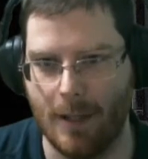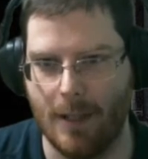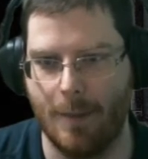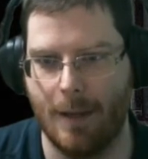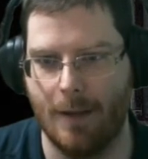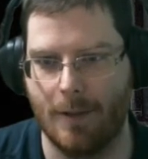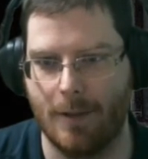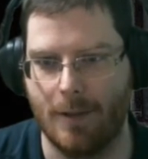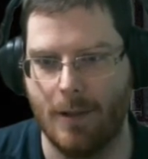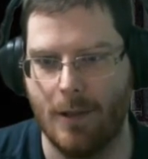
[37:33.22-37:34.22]
And I
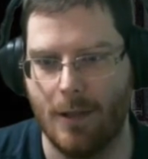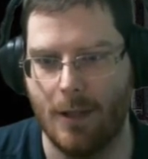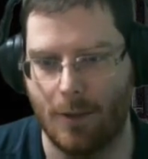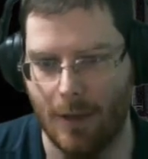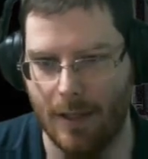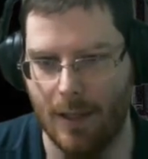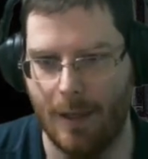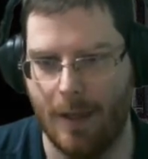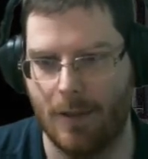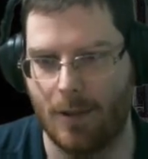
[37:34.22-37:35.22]
found you
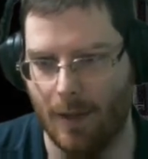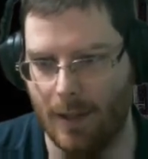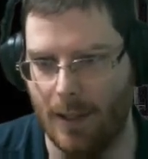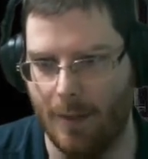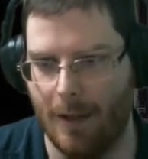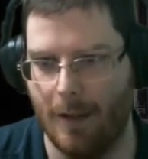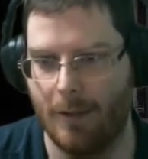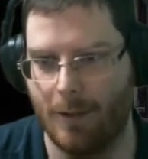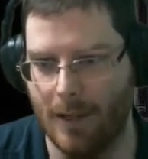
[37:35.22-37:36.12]
could walk around,